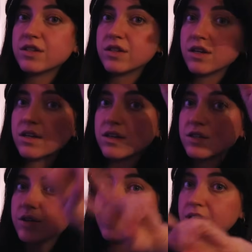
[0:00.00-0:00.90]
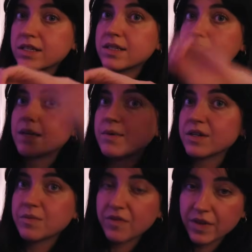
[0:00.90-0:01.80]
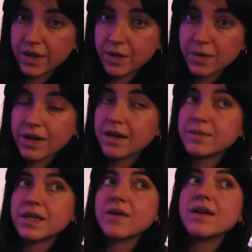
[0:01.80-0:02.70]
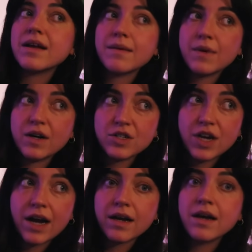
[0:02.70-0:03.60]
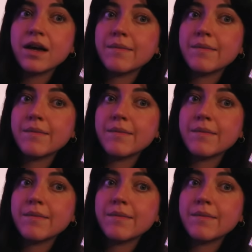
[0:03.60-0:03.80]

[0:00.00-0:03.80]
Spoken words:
the 2 Crescent City books before the new one comes out, and I'm on track.